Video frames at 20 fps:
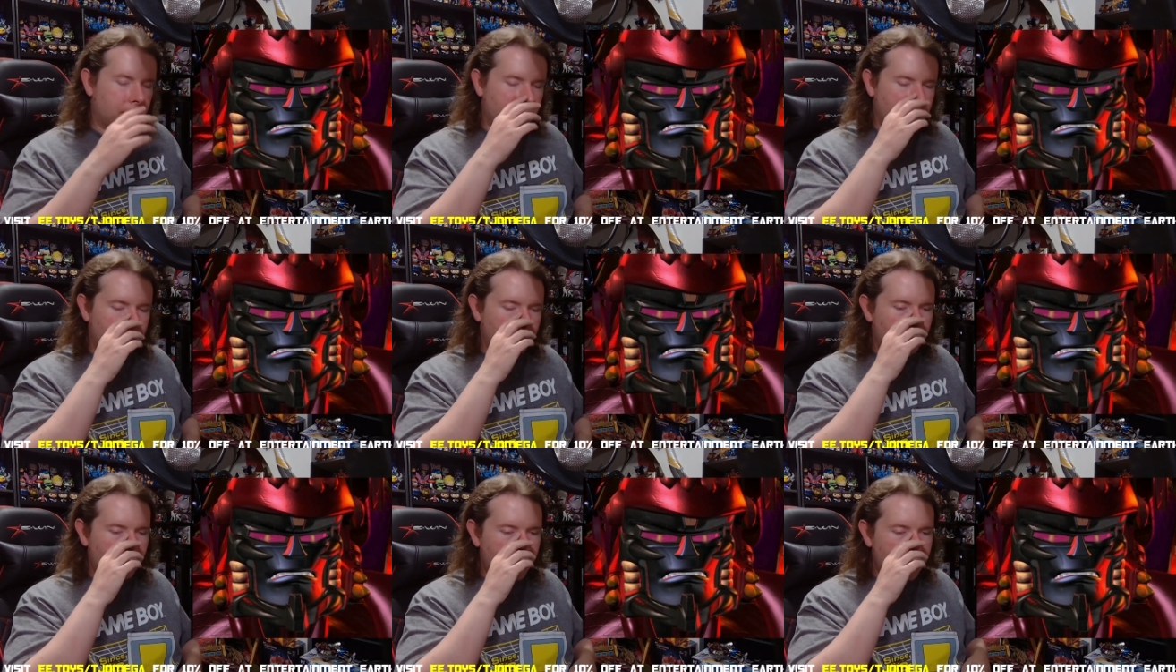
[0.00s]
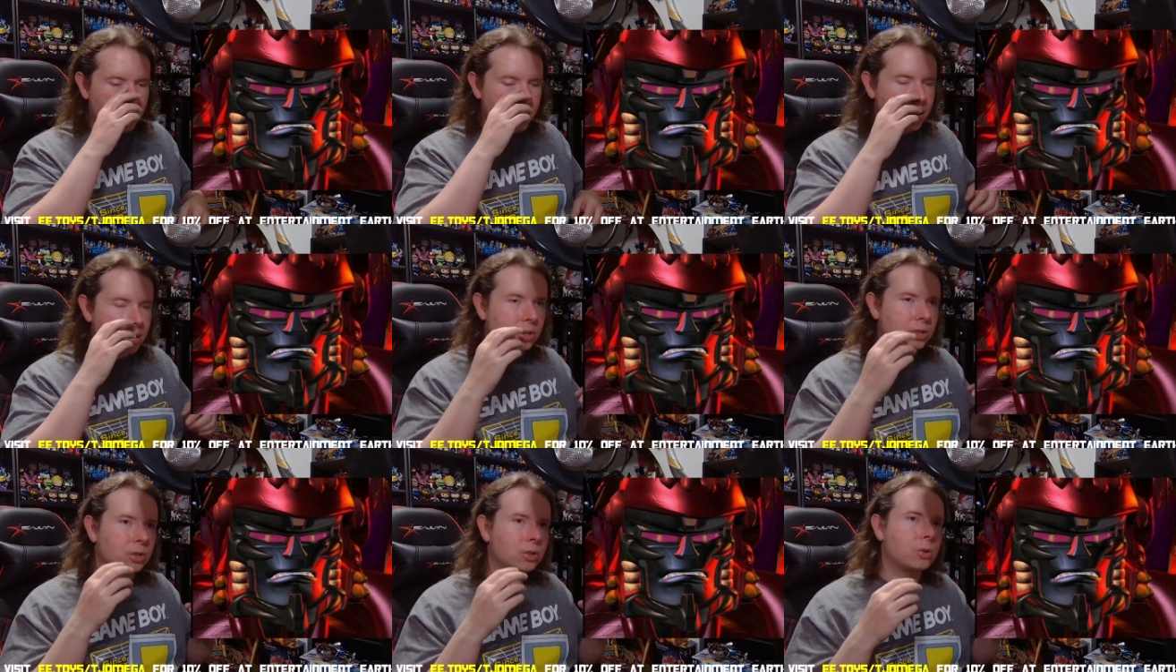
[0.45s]
while
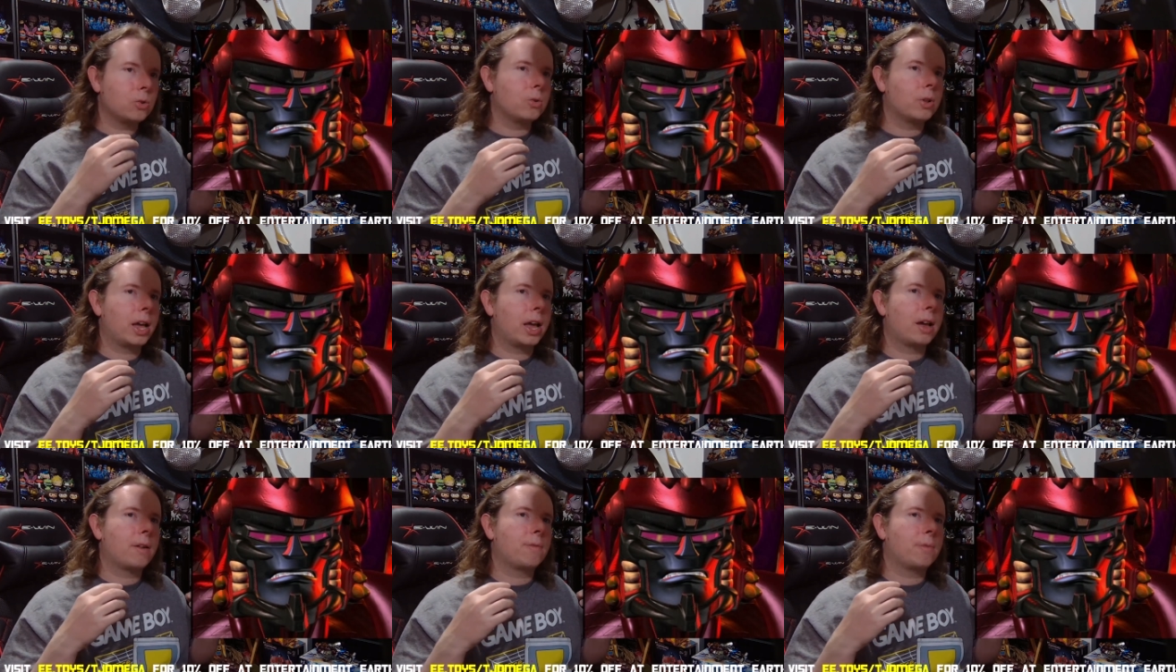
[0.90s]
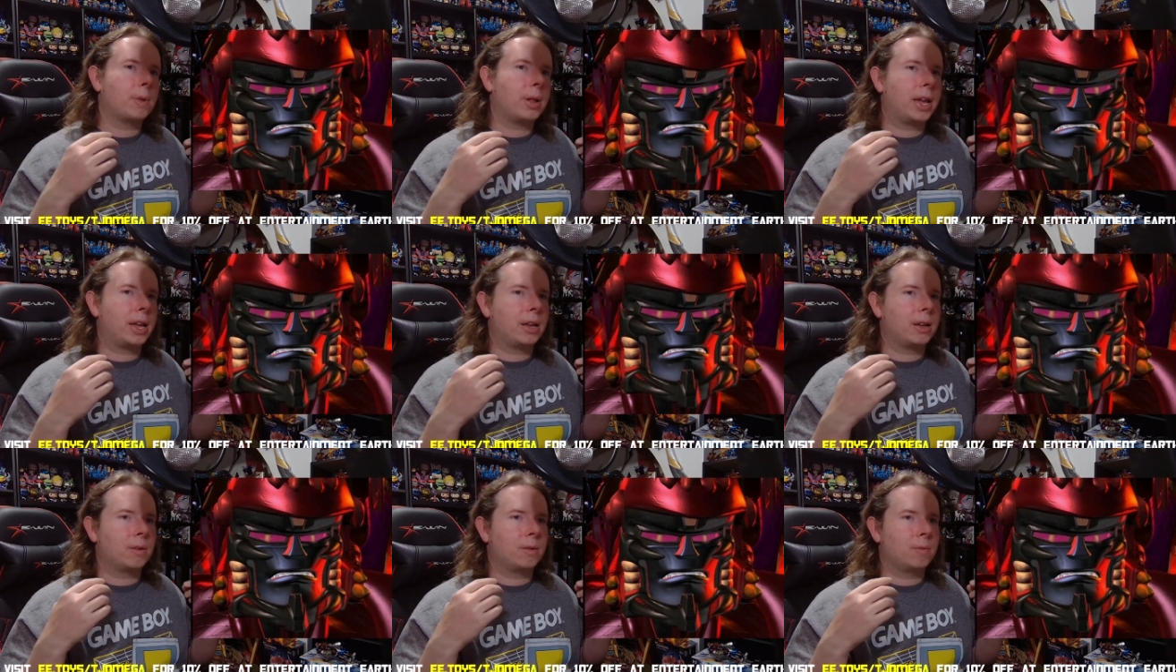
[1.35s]
I do have,
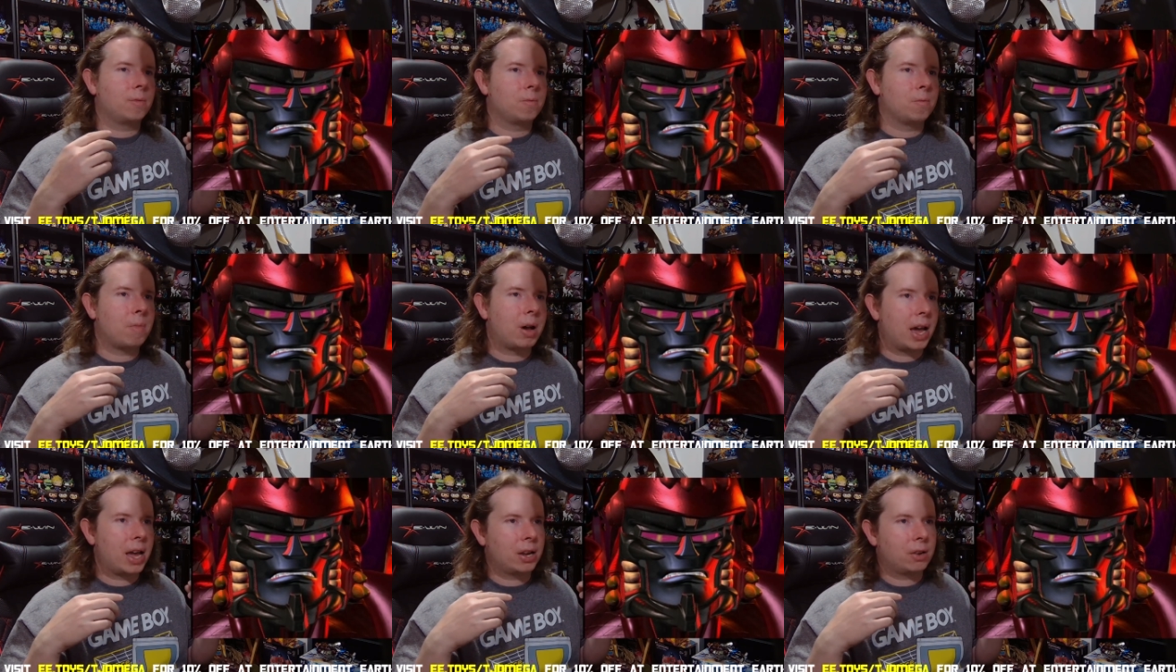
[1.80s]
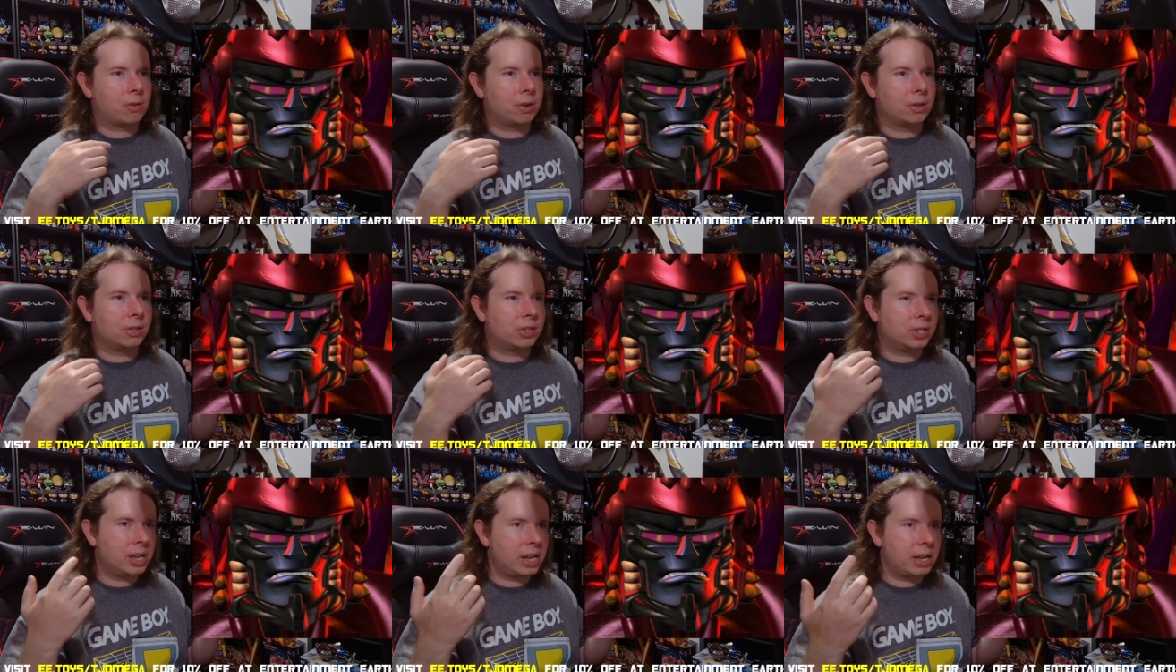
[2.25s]
like, my
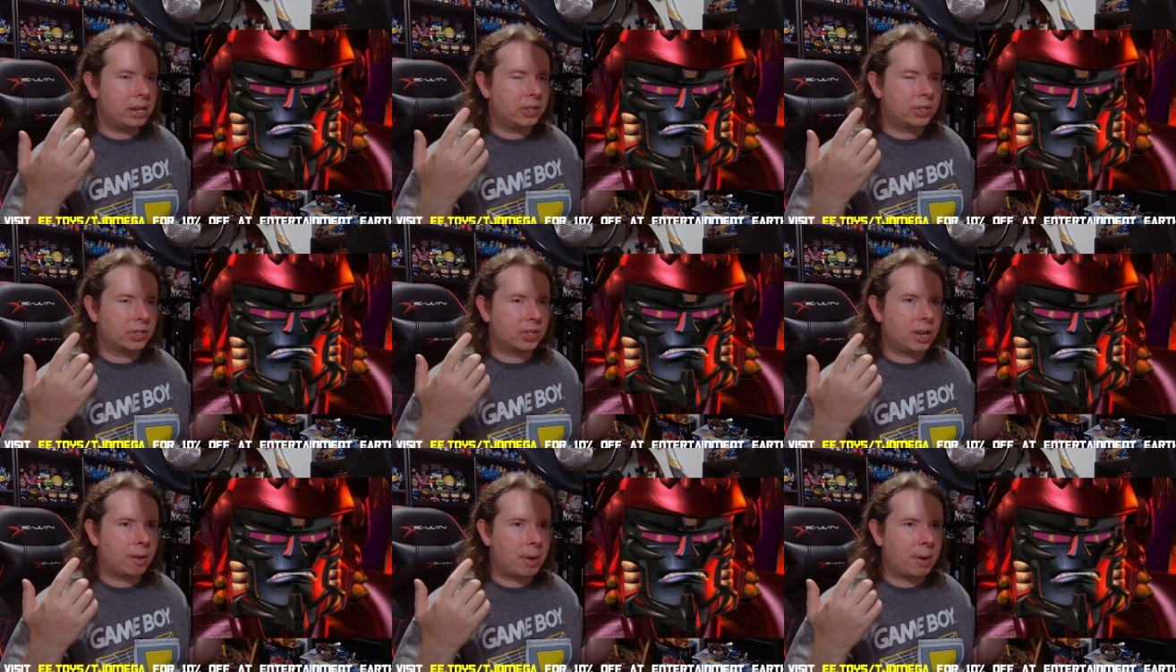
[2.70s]
critiques